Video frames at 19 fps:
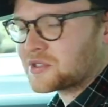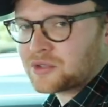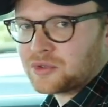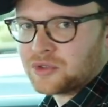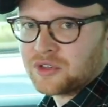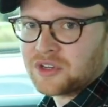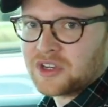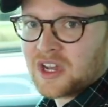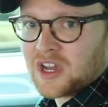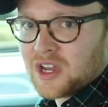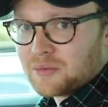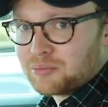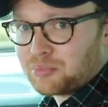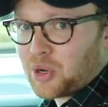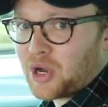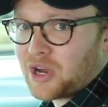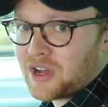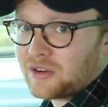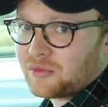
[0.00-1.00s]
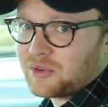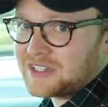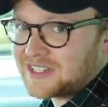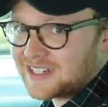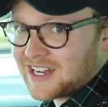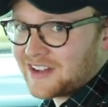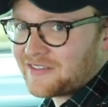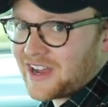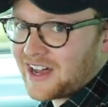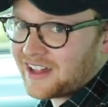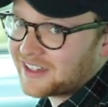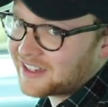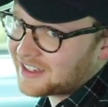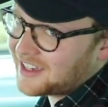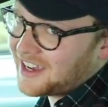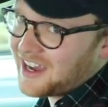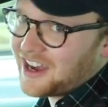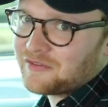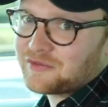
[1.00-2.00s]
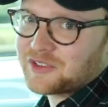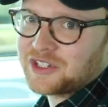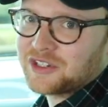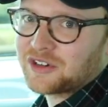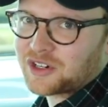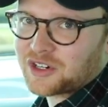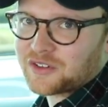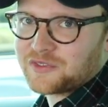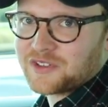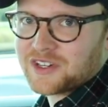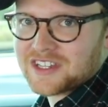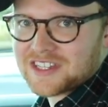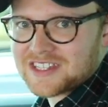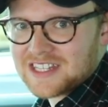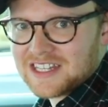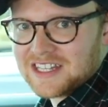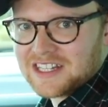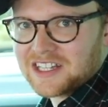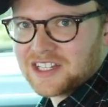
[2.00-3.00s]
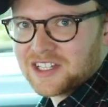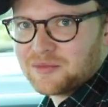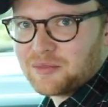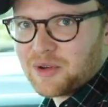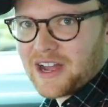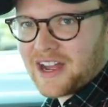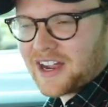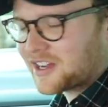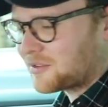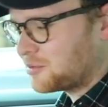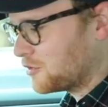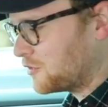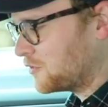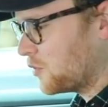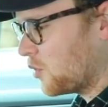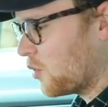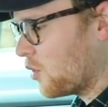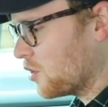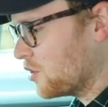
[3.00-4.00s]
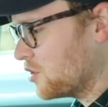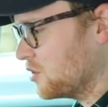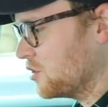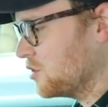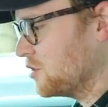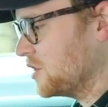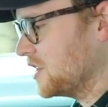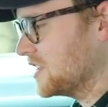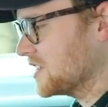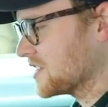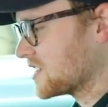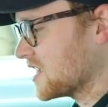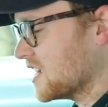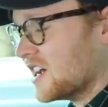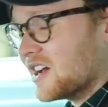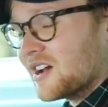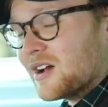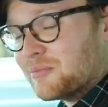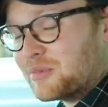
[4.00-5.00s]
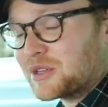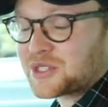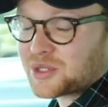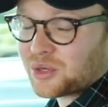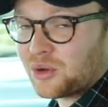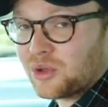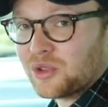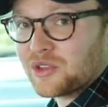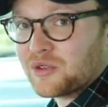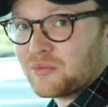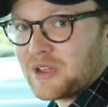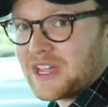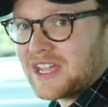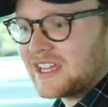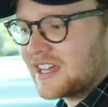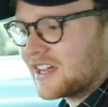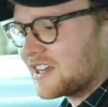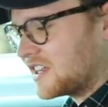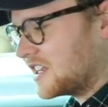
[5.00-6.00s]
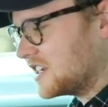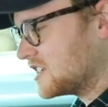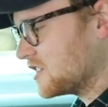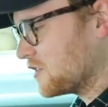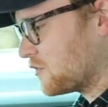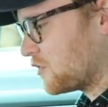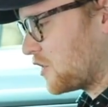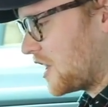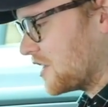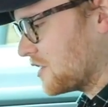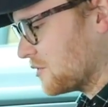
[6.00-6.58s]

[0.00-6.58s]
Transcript: good. But we did have Alec, our videographer, sitting in the back before, who is a bit taller than me, and he did find